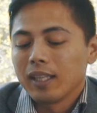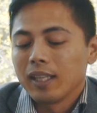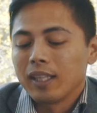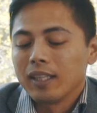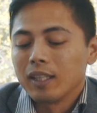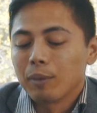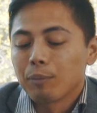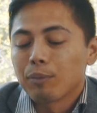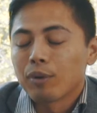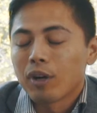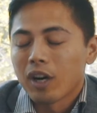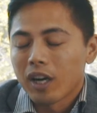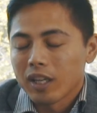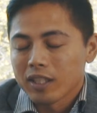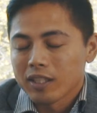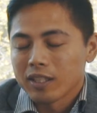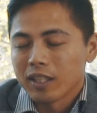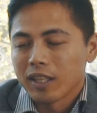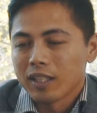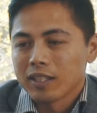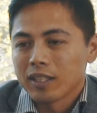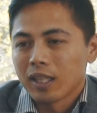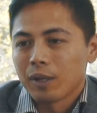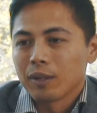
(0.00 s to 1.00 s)
in the
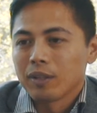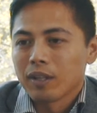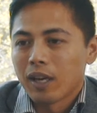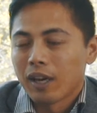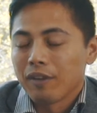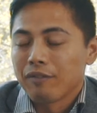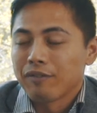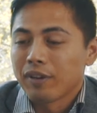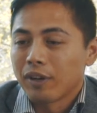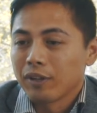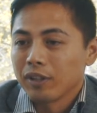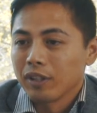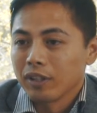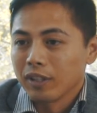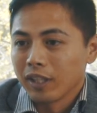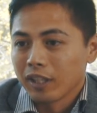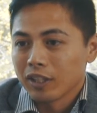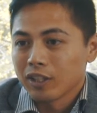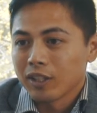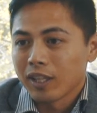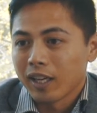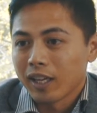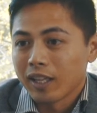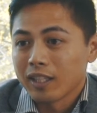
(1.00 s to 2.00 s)
process, I found a
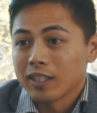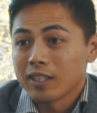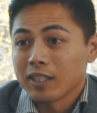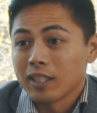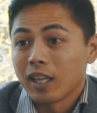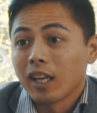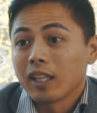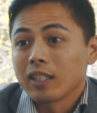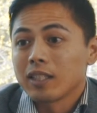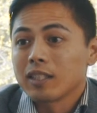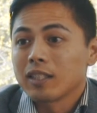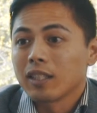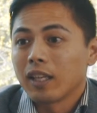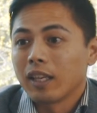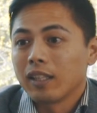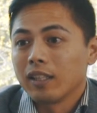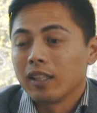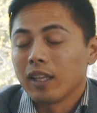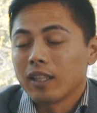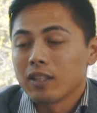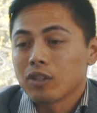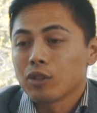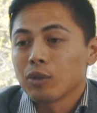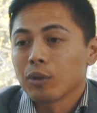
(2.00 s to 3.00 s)
link to AISTS,
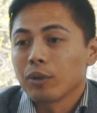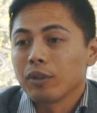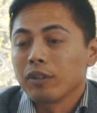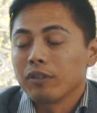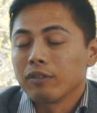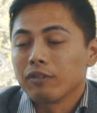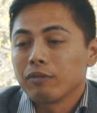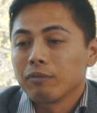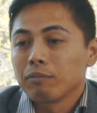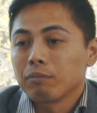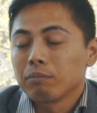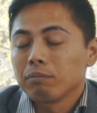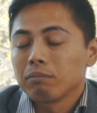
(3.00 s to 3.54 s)
and that sort of